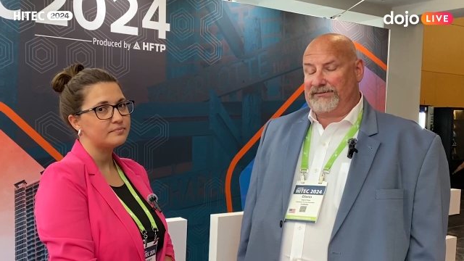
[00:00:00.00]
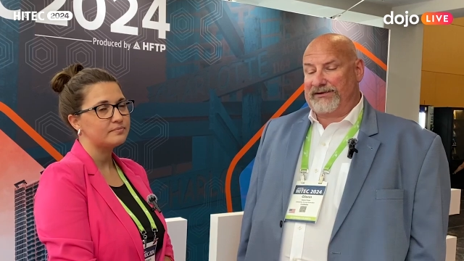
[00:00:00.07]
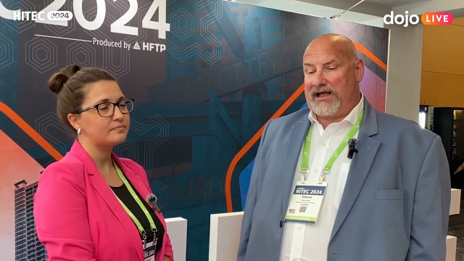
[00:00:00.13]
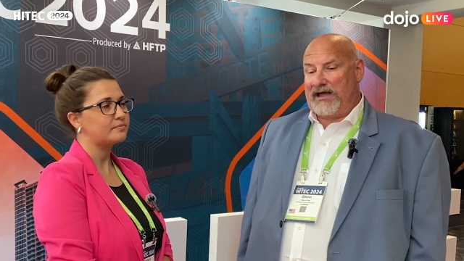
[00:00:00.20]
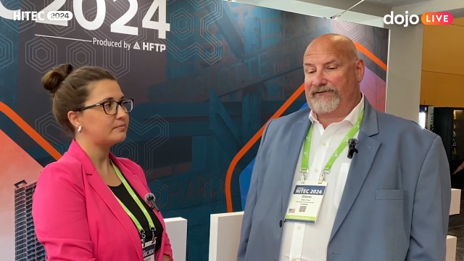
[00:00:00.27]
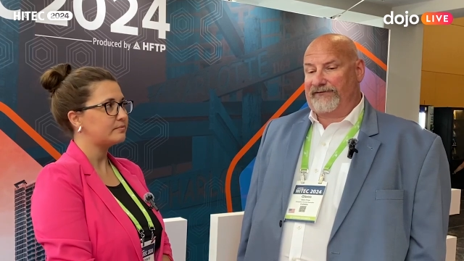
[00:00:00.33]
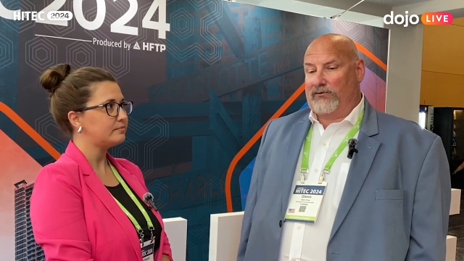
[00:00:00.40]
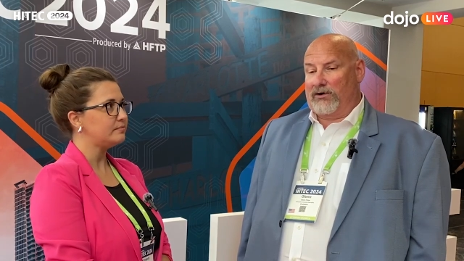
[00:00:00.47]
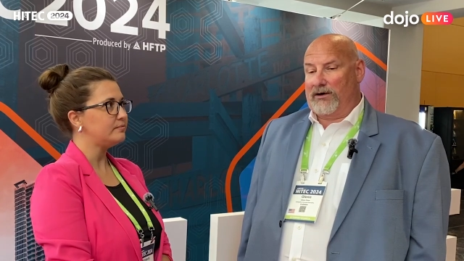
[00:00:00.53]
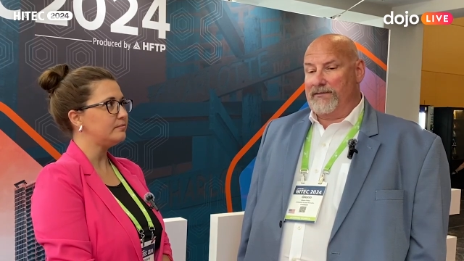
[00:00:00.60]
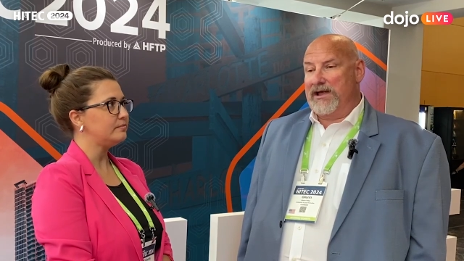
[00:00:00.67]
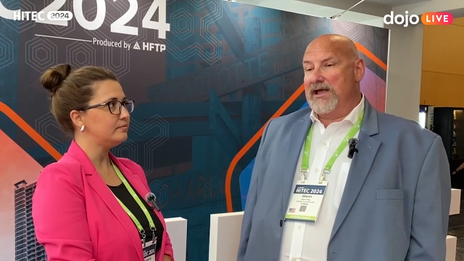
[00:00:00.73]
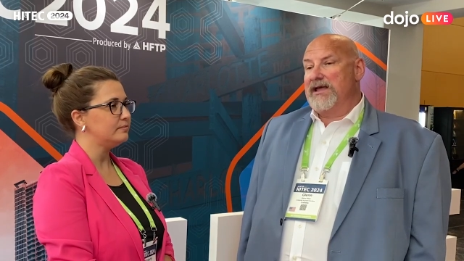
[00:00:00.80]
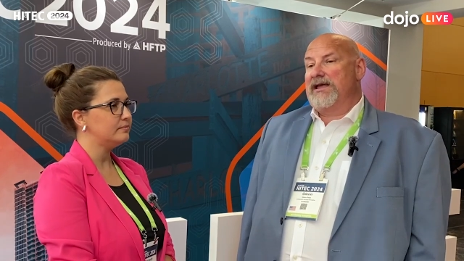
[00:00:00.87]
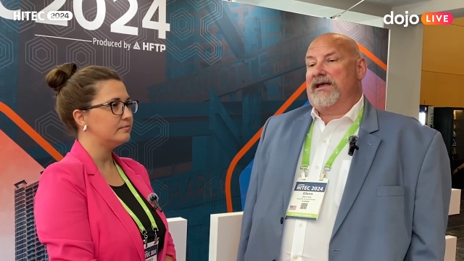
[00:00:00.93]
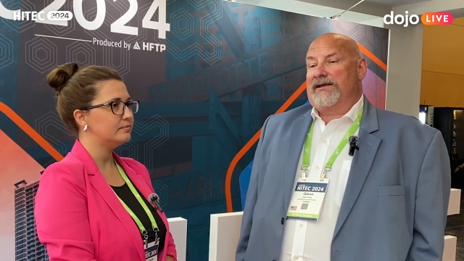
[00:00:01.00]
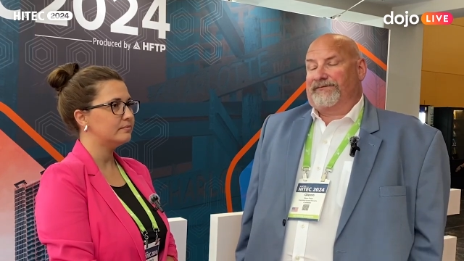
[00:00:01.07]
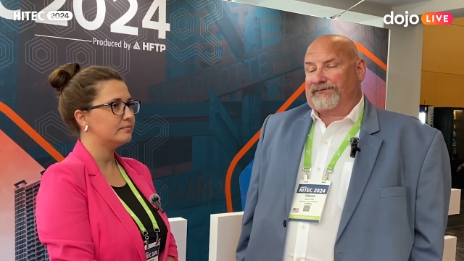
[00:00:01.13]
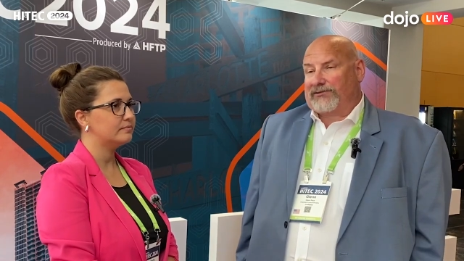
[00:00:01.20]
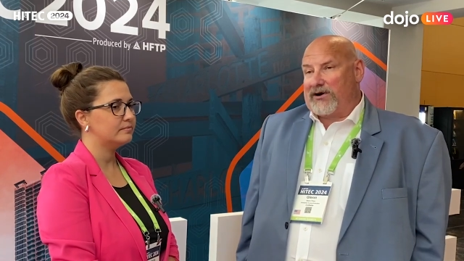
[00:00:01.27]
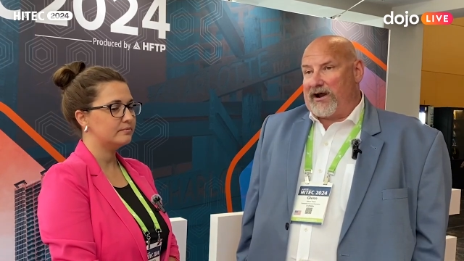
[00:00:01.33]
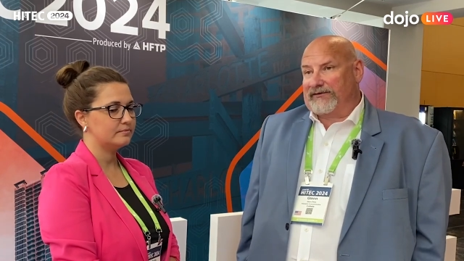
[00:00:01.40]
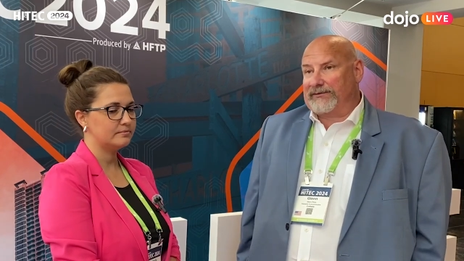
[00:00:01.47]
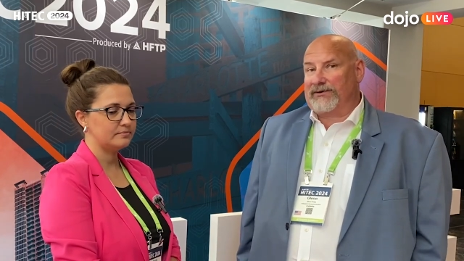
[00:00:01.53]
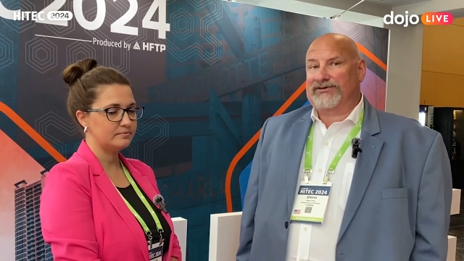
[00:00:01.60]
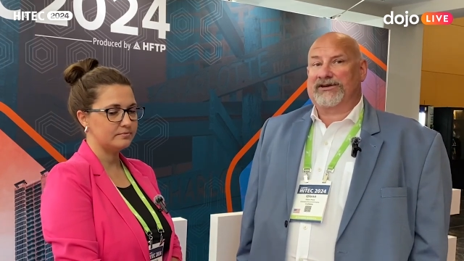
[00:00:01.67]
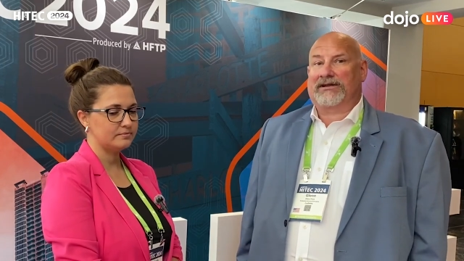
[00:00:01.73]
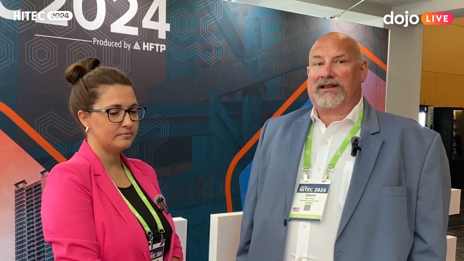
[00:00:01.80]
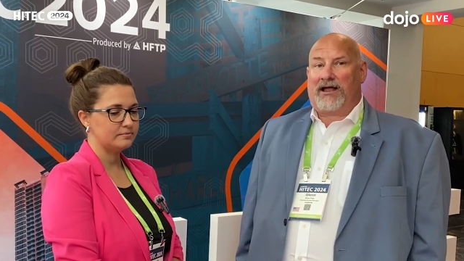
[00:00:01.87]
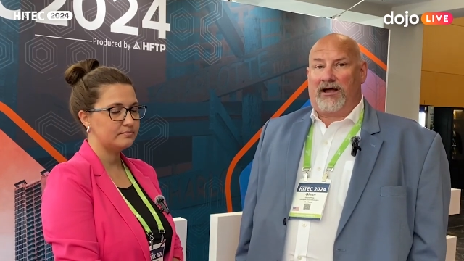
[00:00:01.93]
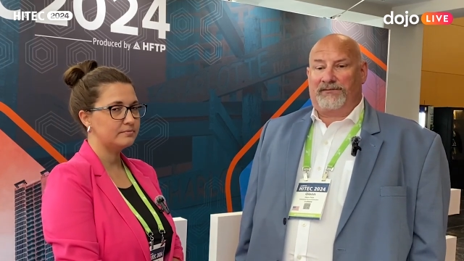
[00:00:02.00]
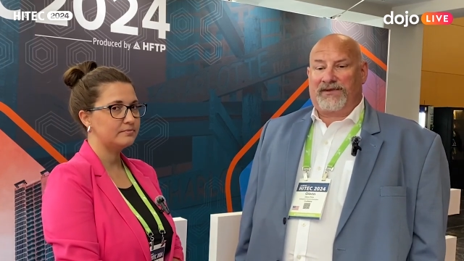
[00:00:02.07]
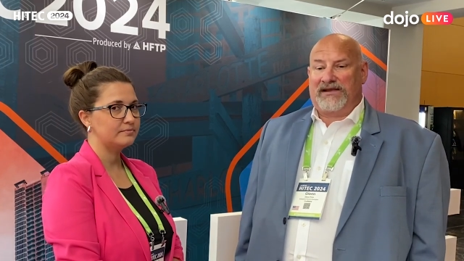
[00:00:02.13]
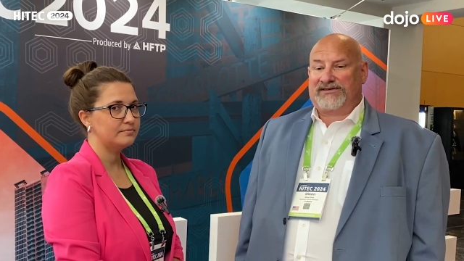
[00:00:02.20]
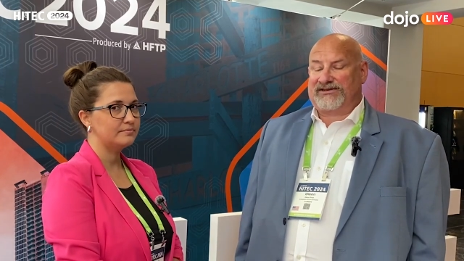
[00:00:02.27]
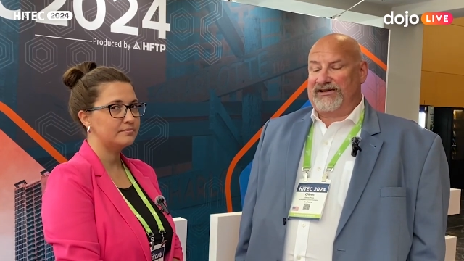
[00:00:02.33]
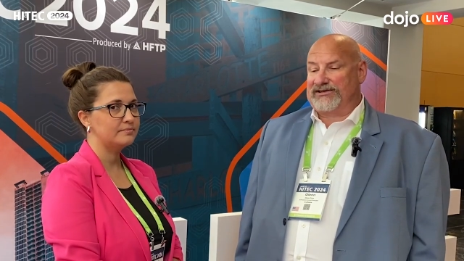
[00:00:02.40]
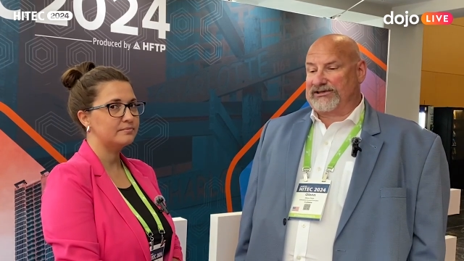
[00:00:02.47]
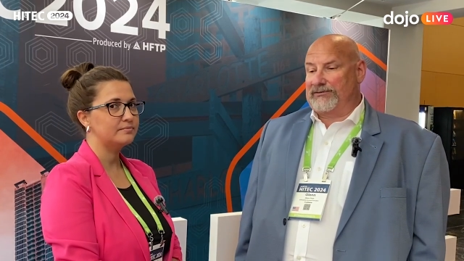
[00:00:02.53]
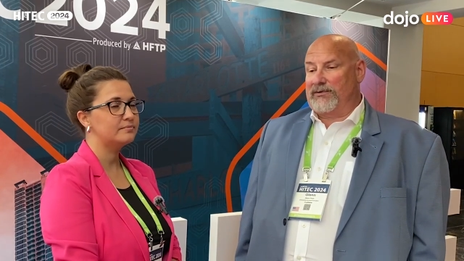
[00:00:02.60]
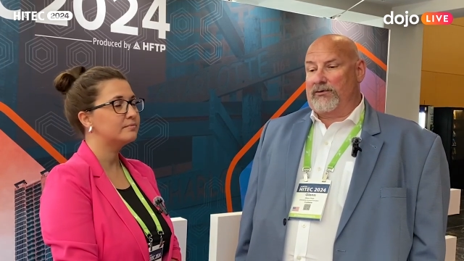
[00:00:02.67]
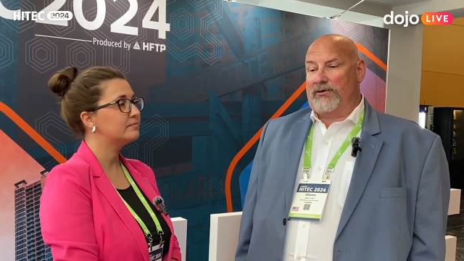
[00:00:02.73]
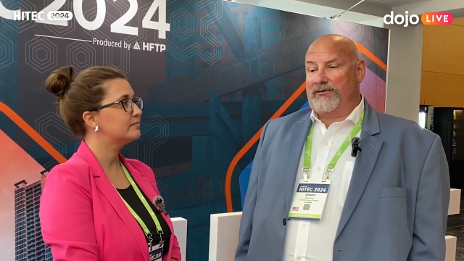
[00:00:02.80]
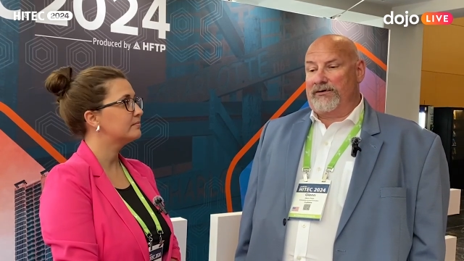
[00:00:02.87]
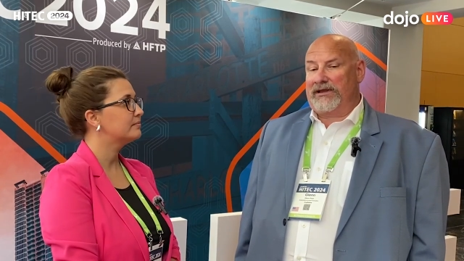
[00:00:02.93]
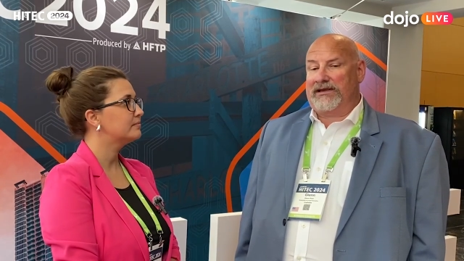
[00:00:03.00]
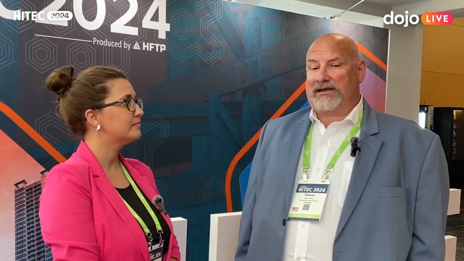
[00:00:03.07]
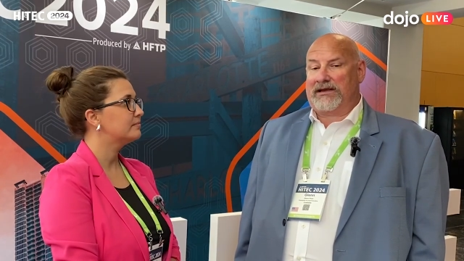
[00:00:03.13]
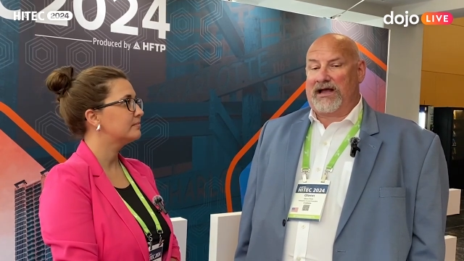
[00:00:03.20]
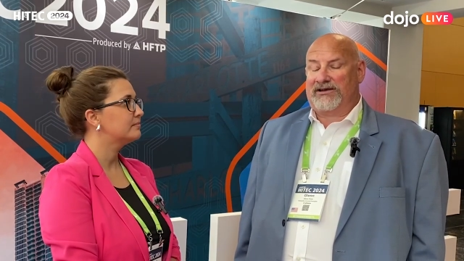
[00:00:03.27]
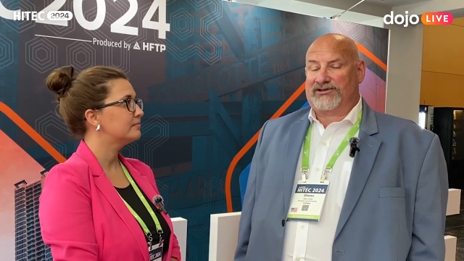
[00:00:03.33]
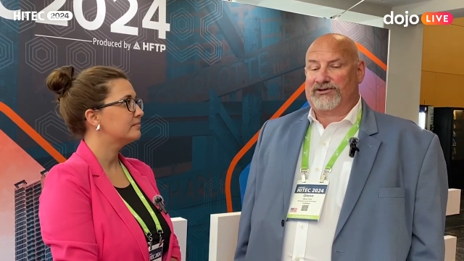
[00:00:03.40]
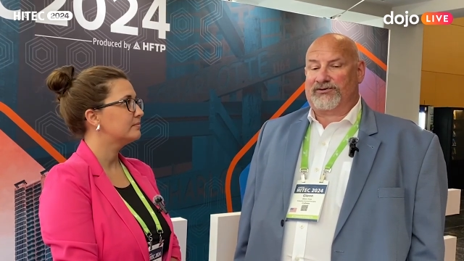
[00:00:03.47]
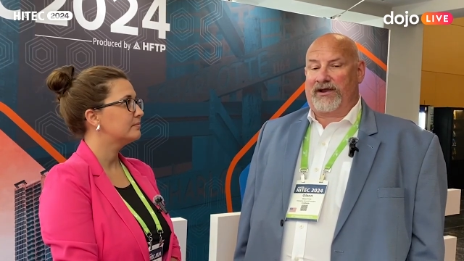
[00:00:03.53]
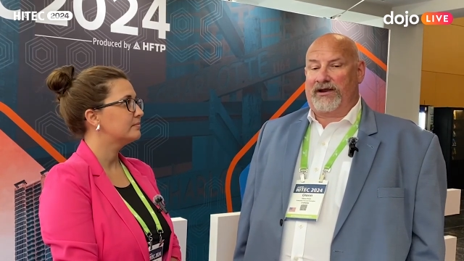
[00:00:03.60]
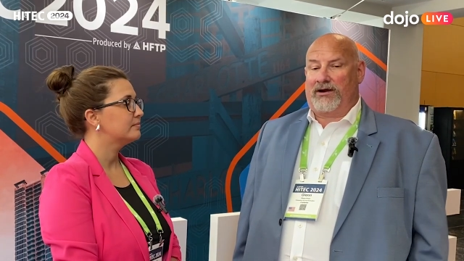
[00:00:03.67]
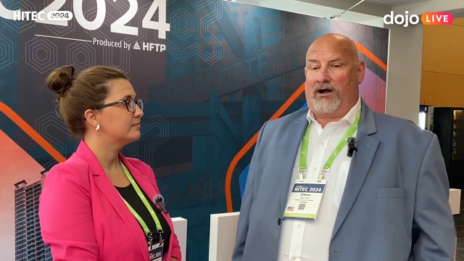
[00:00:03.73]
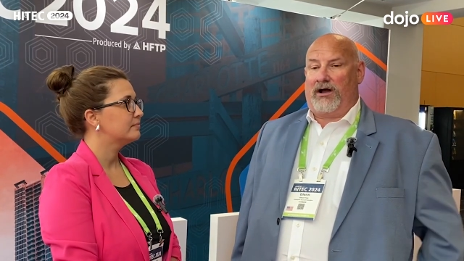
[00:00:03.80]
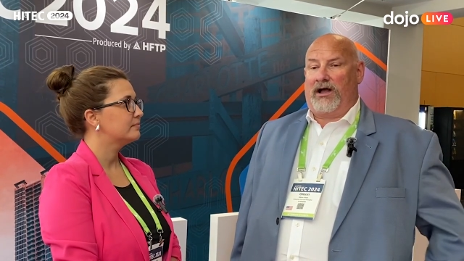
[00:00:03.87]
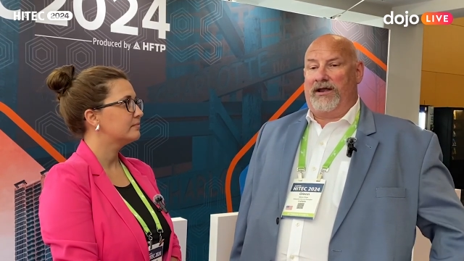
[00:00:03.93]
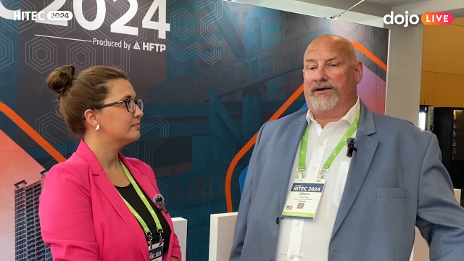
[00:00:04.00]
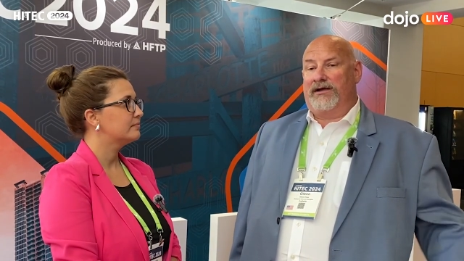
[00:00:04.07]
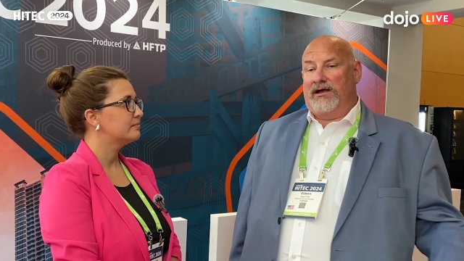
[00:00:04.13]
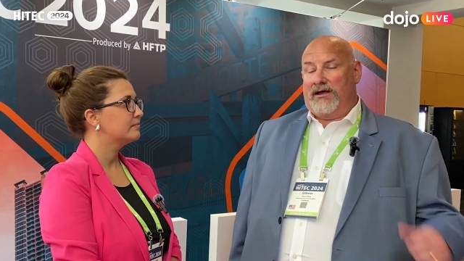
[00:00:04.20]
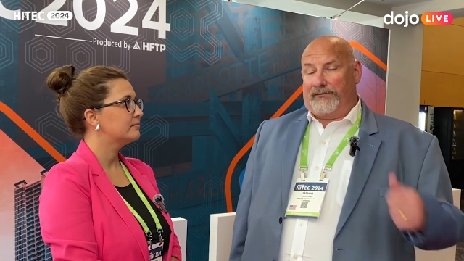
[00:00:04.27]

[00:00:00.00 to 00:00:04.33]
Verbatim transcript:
Speaker 1: platform. Craftable is a cloud-based system, but we really concentrate on